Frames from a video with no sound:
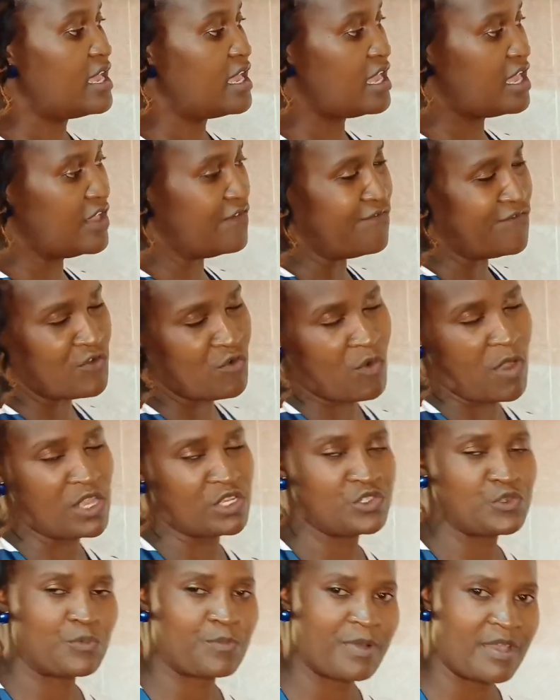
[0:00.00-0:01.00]
if you
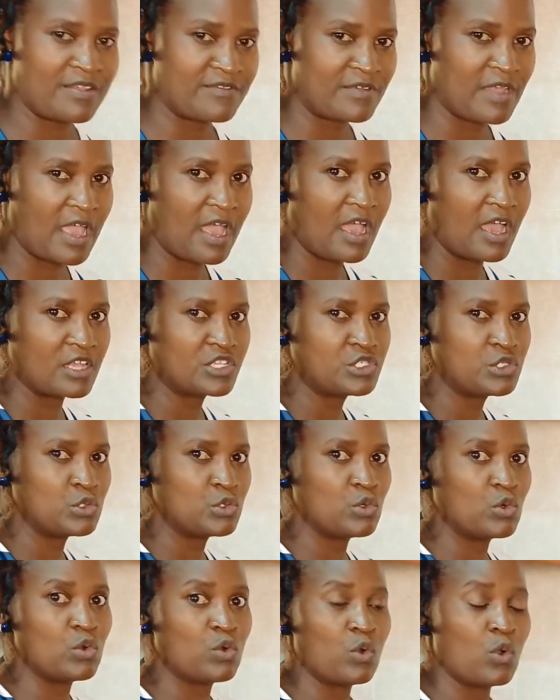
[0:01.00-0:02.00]
want to pan, uh,
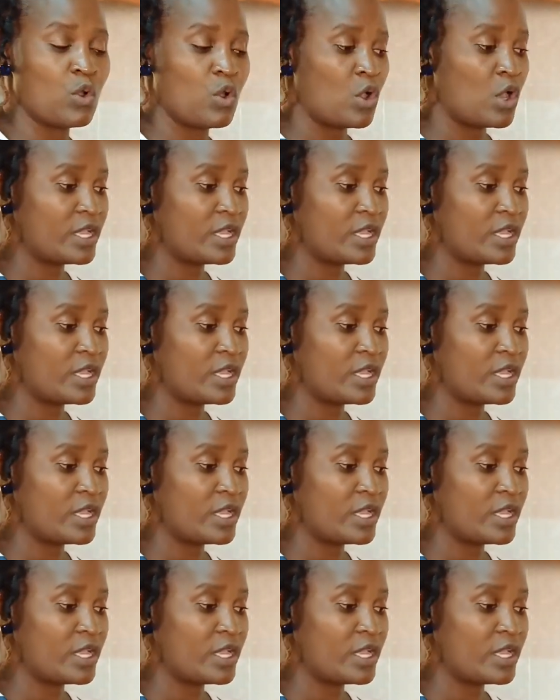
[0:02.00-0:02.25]
to